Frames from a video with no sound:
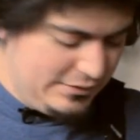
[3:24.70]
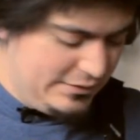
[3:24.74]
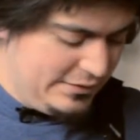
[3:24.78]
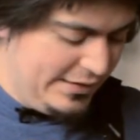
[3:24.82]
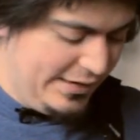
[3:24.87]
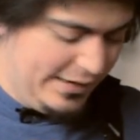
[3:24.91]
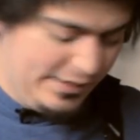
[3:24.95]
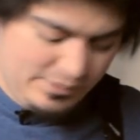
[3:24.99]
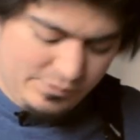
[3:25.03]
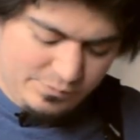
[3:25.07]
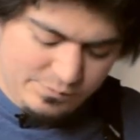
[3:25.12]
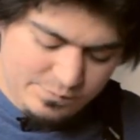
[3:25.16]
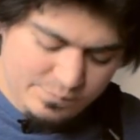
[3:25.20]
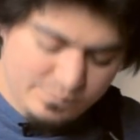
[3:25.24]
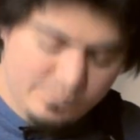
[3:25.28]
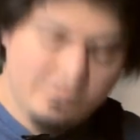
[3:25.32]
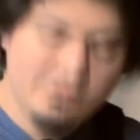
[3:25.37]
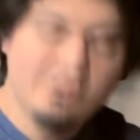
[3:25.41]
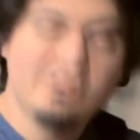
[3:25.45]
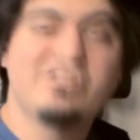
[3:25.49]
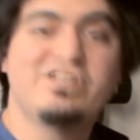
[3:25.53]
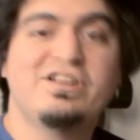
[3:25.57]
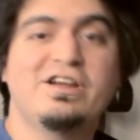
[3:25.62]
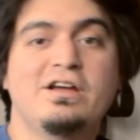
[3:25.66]
Now,
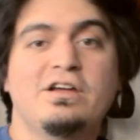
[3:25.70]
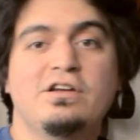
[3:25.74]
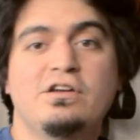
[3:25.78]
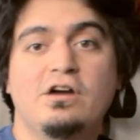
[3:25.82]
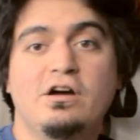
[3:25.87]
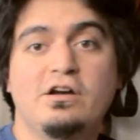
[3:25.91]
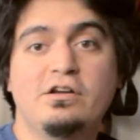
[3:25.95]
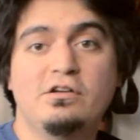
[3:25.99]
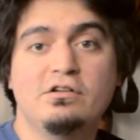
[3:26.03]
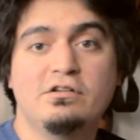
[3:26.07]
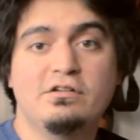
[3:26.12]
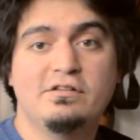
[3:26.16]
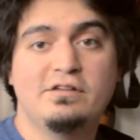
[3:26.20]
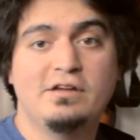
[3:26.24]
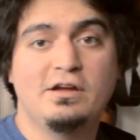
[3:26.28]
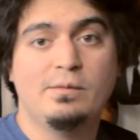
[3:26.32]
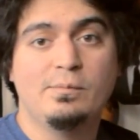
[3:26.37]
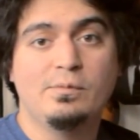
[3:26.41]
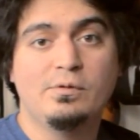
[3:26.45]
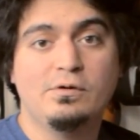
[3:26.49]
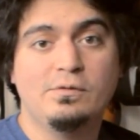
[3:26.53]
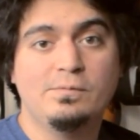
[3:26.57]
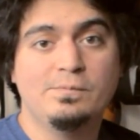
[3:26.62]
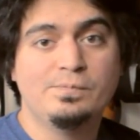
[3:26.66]
for the second audio
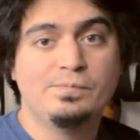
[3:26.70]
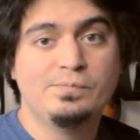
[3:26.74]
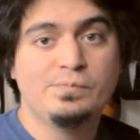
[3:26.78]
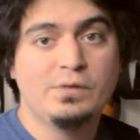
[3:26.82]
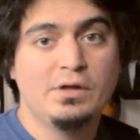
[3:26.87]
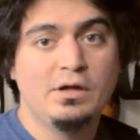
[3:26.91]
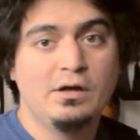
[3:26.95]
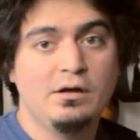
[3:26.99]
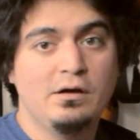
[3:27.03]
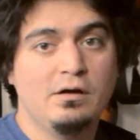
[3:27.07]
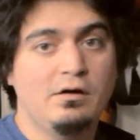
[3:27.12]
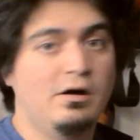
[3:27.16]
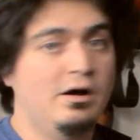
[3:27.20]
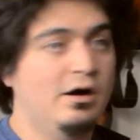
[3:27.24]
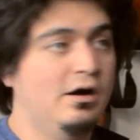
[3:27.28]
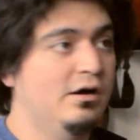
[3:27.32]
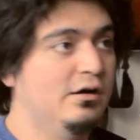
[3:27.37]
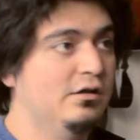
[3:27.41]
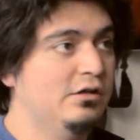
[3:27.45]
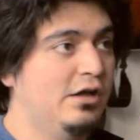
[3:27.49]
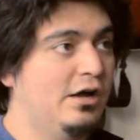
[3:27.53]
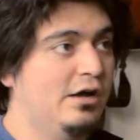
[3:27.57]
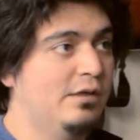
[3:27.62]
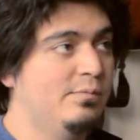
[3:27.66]
example,
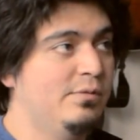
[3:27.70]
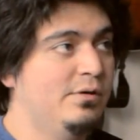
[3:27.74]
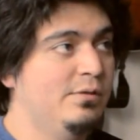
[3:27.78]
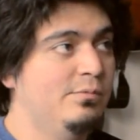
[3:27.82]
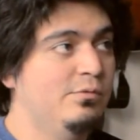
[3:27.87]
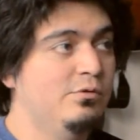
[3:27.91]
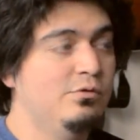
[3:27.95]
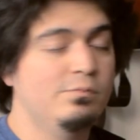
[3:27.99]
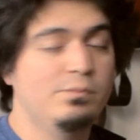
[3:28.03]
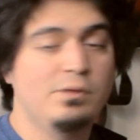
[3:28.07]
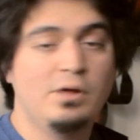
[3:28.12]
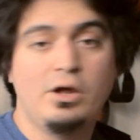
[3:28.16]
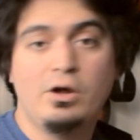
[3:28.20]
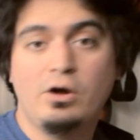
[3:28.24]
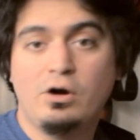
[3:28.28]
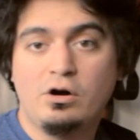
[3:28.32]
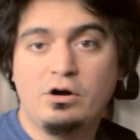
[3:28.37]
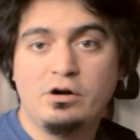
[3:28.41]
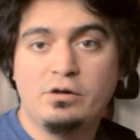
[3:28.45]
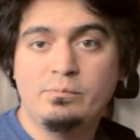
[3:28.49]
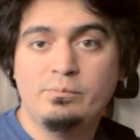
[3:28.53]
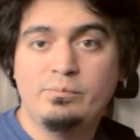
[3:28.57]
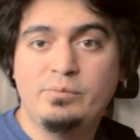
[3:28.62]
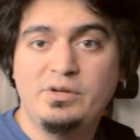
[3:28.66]
a lot of people who play
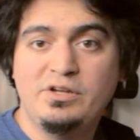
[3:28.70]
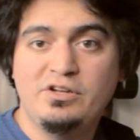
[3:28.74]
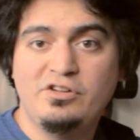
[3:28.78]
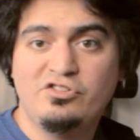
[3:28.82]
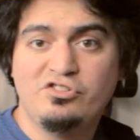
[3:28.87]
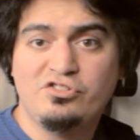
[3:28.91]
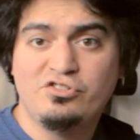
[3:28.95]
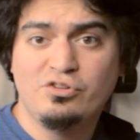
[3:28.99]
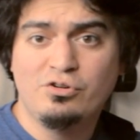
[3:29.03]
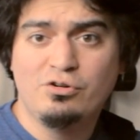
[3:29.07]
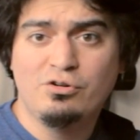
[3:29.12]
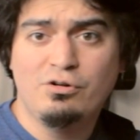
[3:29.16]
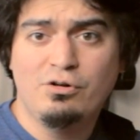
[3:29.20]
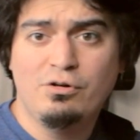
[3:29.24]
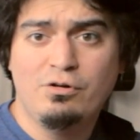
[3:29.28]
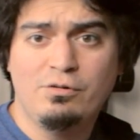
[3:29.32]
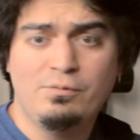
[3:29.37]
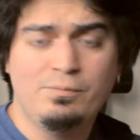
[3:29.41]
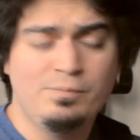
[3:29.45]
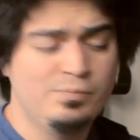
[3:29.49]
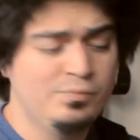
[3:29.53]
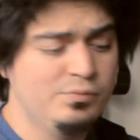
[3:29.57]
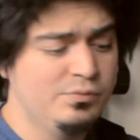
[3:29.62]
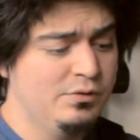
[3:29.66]
R&B,
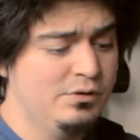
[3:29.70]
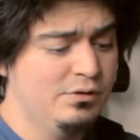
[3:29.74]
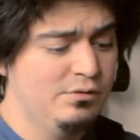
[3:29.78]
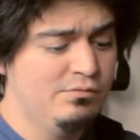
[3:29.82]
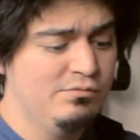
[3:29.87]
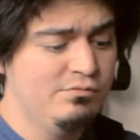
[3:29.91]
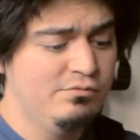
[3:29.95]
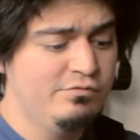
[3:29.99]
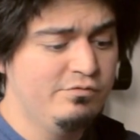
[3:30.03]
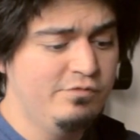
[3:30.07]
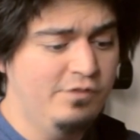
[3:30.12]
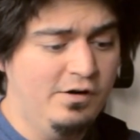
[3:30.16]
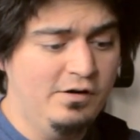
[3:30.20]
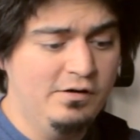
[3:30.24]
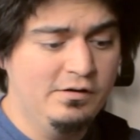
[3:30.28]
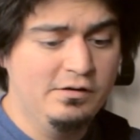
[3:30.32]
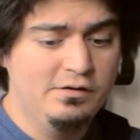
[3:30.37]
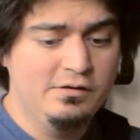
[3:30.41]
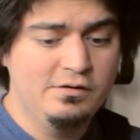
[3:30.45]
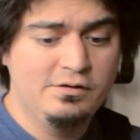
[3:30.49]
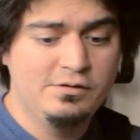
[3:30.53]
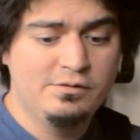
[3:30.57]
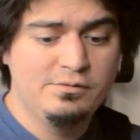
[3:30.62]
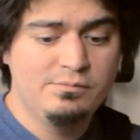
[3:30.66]
soul,
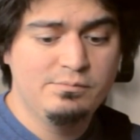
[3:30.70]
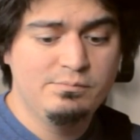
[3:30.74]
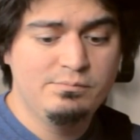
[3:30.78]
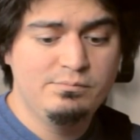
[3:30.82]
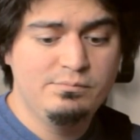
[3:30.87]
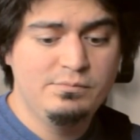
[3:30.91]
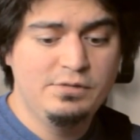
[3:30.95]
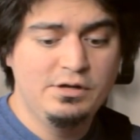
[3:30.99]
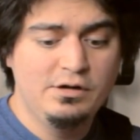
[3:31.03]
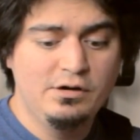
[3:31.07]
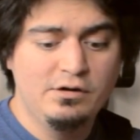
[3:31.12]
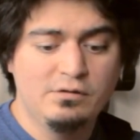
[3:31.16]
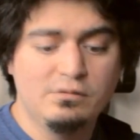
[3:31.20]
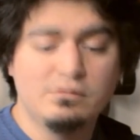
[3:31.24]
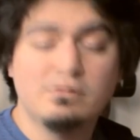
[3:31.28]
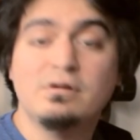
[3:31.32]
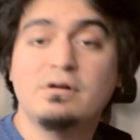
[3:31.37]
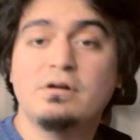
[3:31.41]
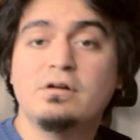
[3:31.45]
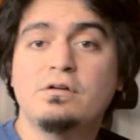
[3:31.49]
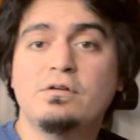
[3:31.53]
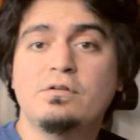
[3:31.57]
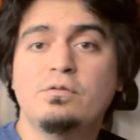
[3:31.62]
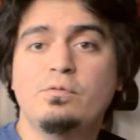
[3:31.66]
funk,
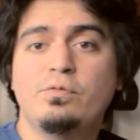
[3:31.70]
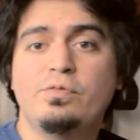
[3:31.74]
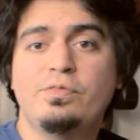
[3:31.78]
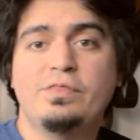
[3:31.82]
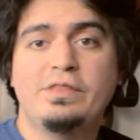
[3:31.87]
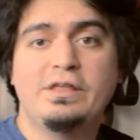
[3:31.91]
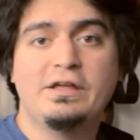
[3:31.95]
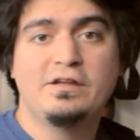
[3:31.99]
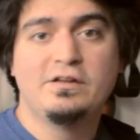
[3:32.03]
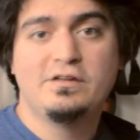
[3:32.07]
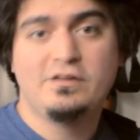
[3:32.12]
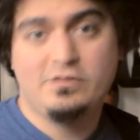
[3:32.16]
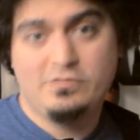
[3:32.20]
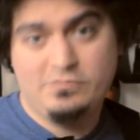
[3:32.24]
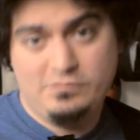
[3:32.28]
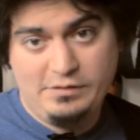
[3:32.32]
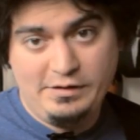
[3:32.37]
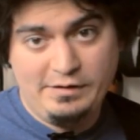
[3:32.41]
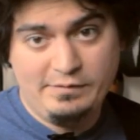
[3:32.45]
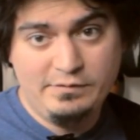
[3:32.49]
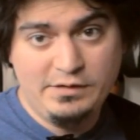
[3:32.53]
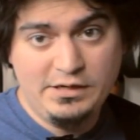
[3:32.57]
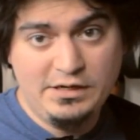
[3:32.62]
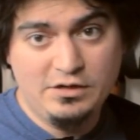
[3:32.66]
things
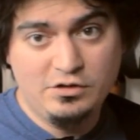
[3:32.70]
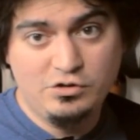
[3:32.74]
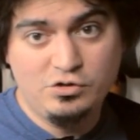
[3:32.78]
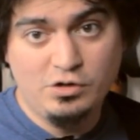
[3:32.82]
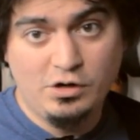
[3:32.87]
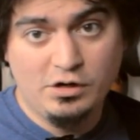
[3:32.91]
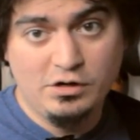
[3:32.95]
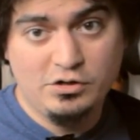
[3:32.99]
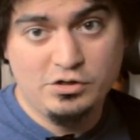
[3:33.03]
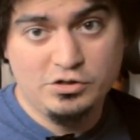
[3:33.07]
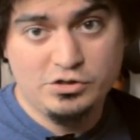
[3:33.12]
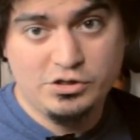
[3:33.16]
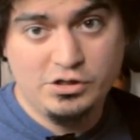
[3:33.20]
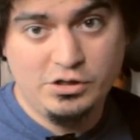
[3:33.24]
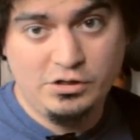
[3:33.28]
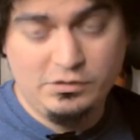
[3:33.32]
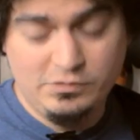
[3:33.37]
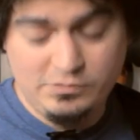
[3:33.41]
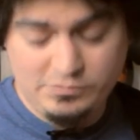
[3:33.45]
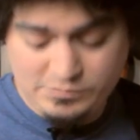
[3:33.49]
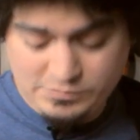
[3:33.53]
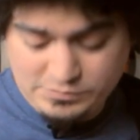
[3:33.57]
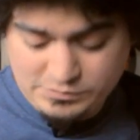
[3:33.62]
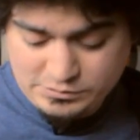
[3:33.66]
that need a darker
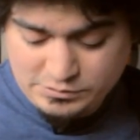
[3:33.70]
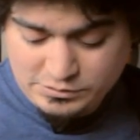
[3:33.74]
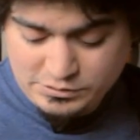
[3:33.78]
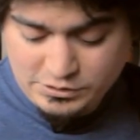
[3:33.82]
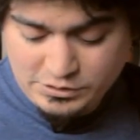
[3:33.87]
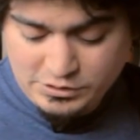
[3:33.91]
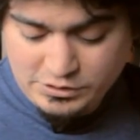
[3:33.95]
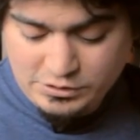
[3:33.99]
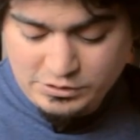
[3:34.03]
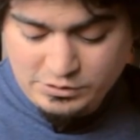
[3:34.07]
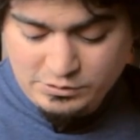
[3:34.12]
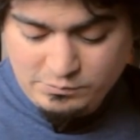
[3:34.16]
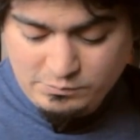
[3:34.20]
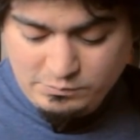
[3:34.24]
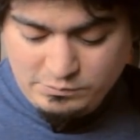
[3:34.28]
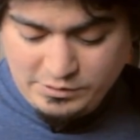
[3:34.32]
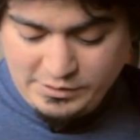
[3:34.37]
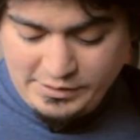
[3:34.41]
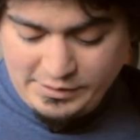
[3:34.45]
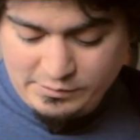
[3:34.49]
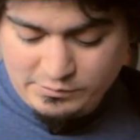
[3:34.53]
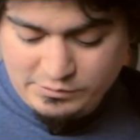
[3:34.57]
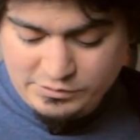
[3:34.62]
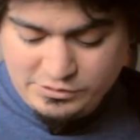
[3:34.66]
tone.
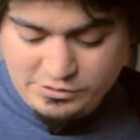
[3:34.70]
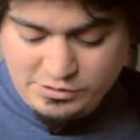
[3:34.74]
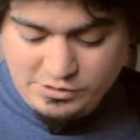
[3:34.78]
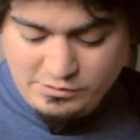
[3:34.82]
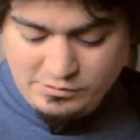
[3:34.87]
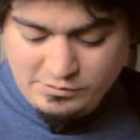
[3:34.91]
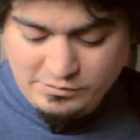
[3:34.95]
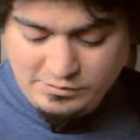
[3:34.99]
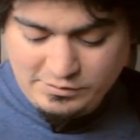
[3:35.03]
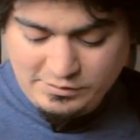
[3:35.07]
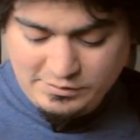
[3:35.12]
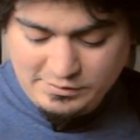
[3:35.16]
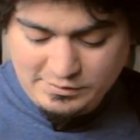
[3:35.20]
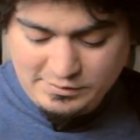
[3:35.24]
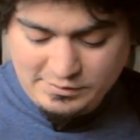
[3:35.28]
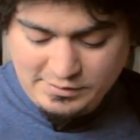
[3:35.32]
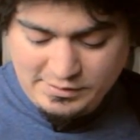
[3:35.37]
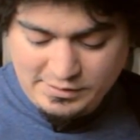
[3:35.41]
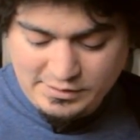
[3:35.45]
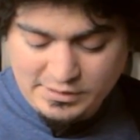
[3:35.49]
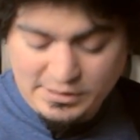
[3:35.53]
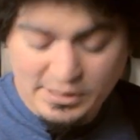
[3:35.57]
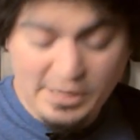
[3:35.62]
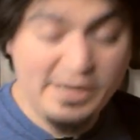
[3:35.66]
What I would use is
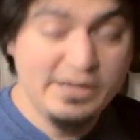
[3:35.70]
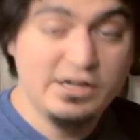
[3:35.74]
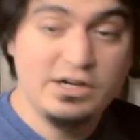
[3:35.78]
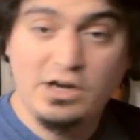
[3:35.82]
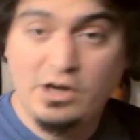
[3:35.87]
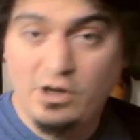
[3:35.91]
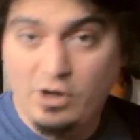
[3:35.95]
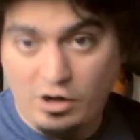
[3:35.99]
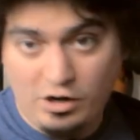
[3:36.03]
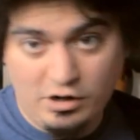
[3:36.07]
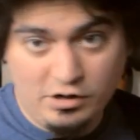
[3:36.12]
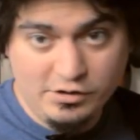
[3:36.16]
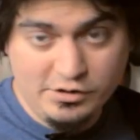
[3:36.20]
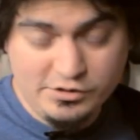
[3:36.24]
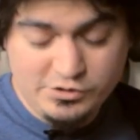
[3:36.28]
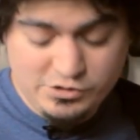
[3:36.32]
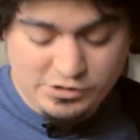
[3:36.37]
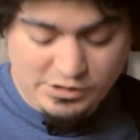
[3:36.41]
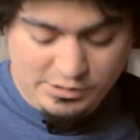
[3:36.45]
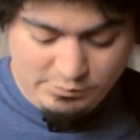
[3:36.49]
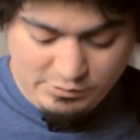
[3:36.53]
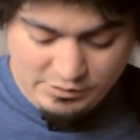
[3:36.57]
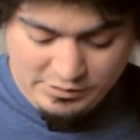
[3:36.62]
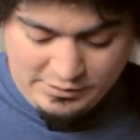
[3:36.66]
that I cut all the
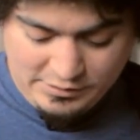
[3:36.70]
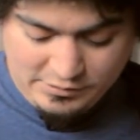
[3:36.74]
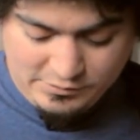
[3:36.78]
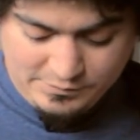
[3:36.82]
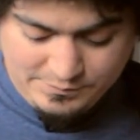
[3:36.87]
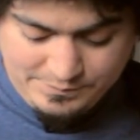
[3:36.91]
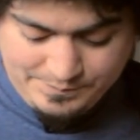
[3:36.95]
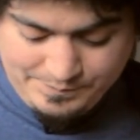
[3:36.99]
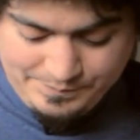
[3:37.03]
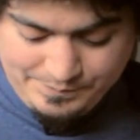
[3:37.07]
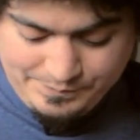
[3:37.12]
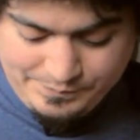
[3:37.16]
treble out,